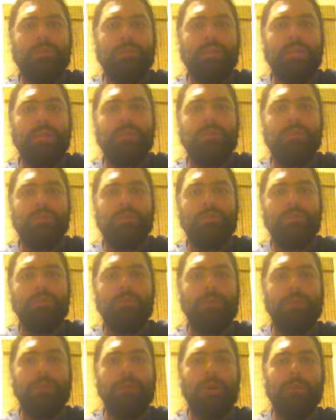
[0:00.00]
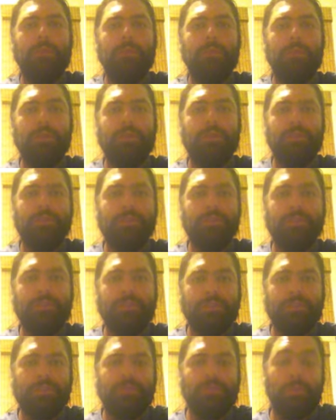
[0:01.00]
to the kitchen and told my mom about it. I
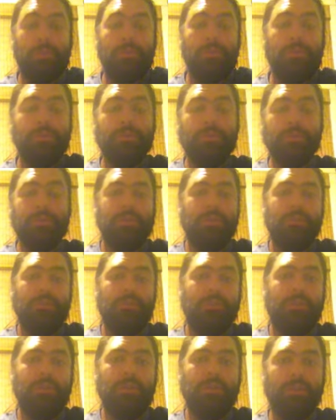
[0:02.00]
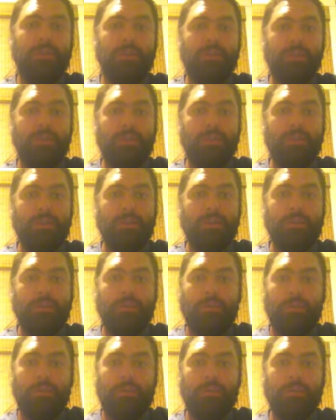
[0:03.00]
just told her it was just fear. That's
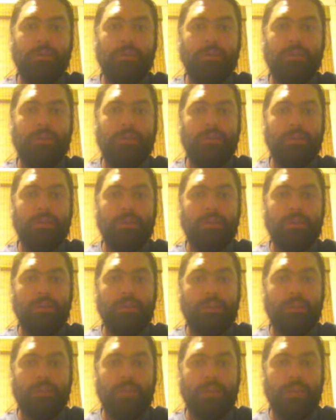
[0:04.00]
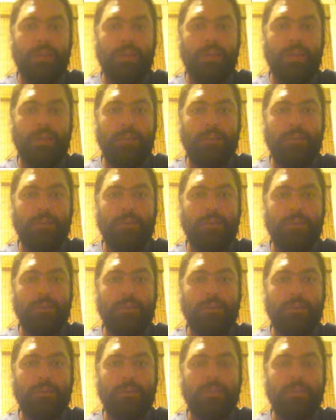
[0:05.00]
all it was. And
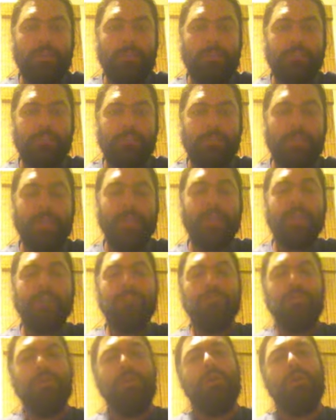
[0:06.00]
I guess you